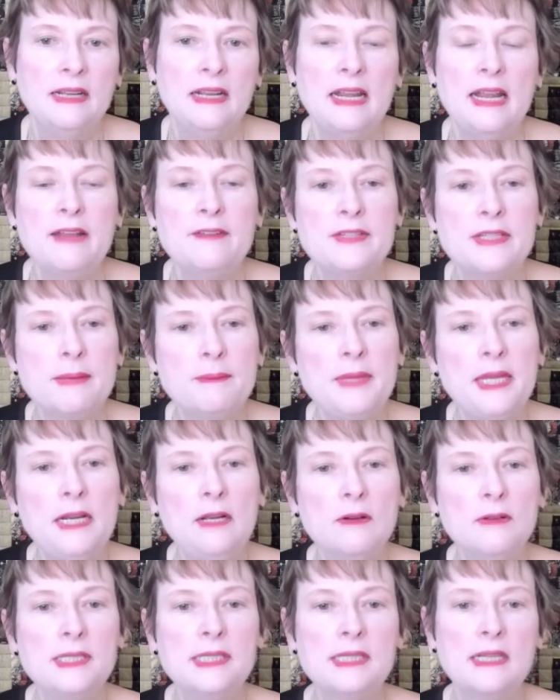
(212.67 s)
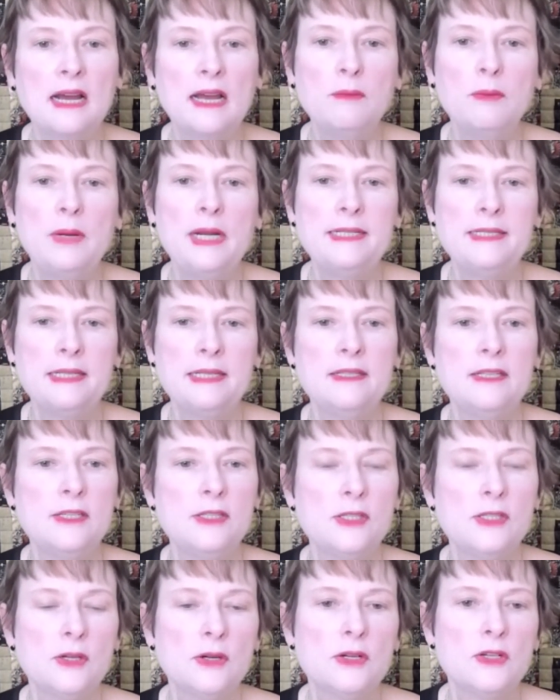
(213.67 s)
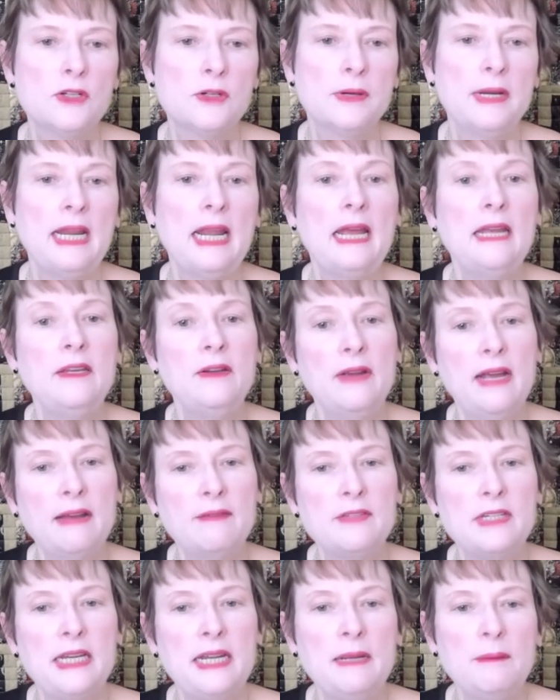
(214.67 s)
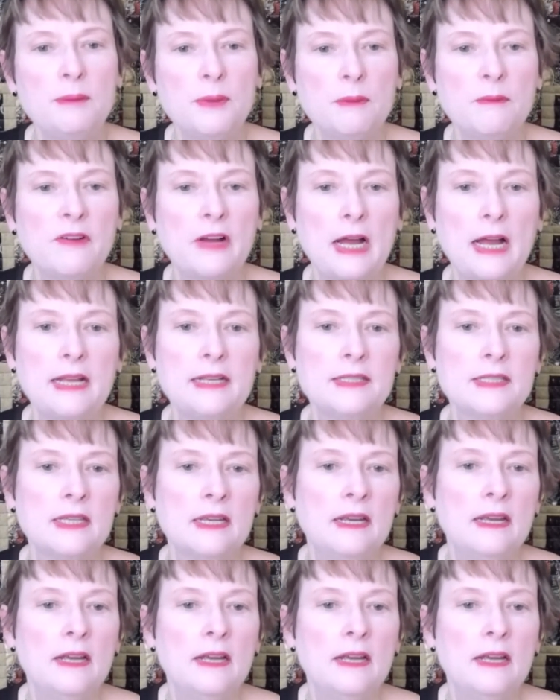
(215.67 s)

If something goes sideways in the surgery and you have to improvise,